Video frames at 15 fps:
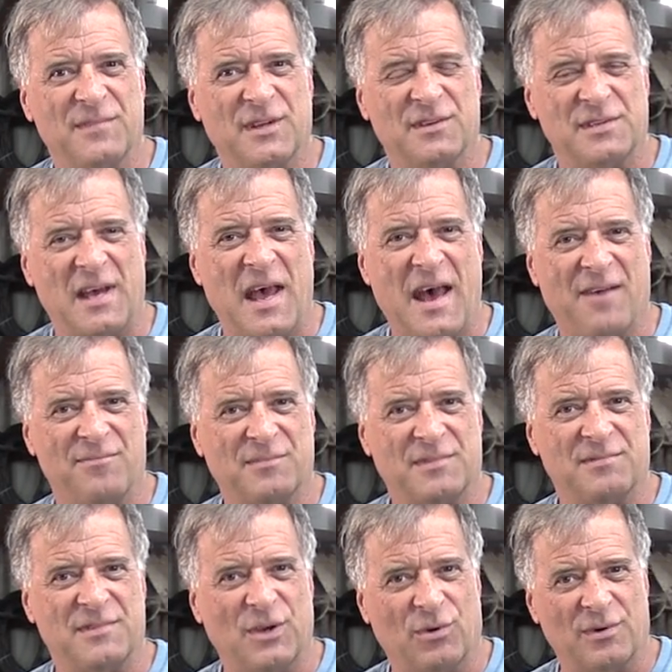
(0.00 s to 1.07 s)
to have
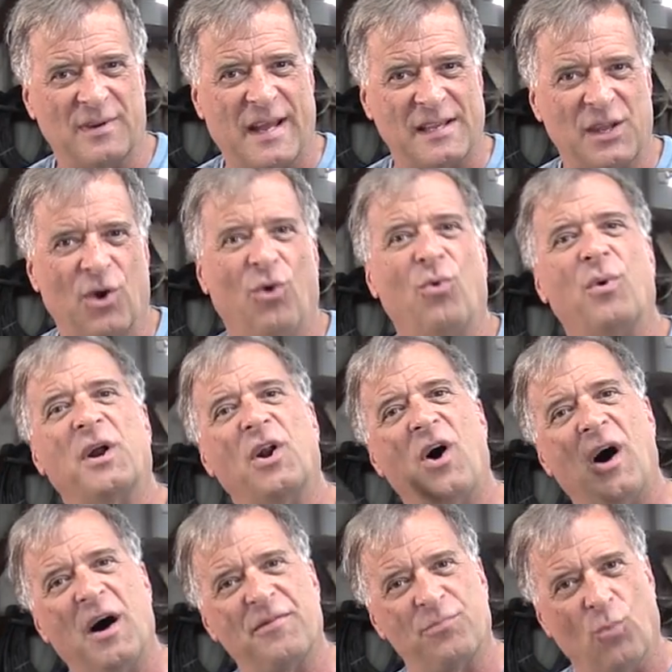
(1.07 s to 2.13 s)
them, you know, get the old one
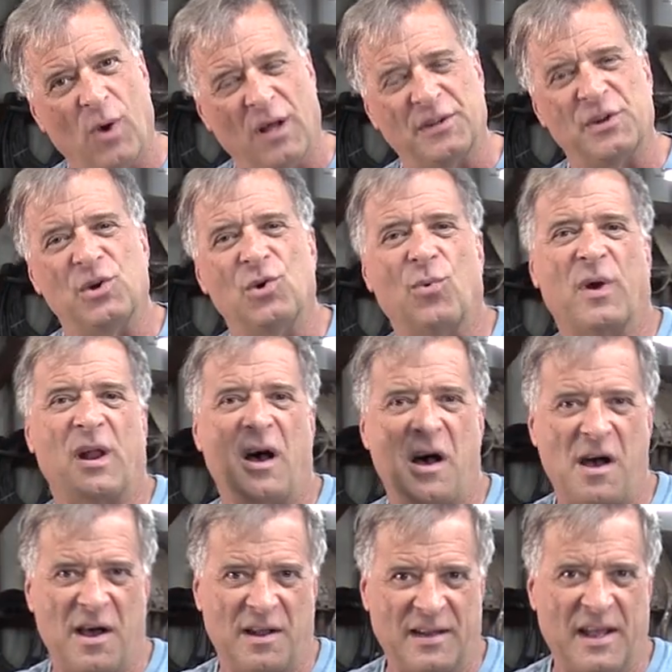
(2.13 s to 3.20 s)
off, weld a new one
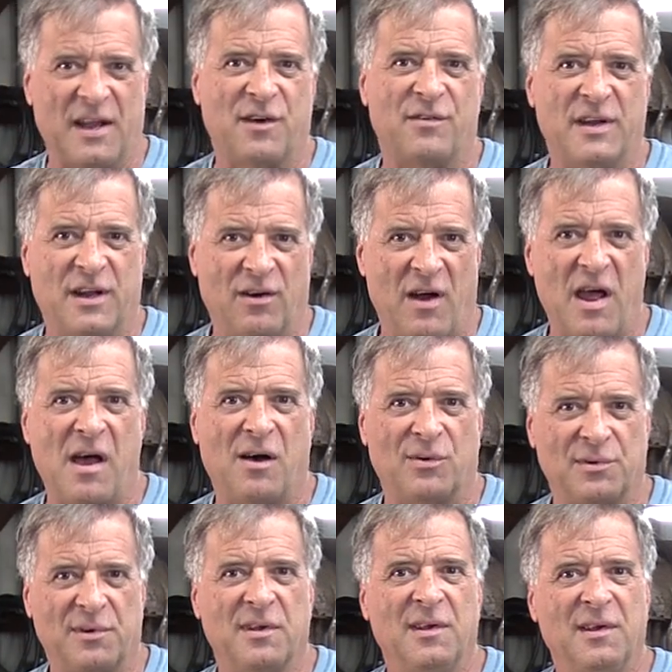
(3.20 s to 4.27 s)
on, get it
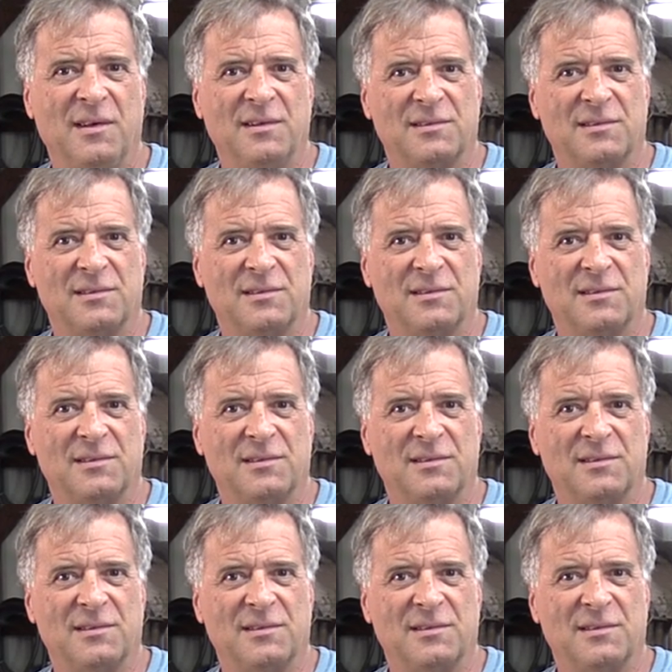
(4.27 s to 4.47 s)
reground.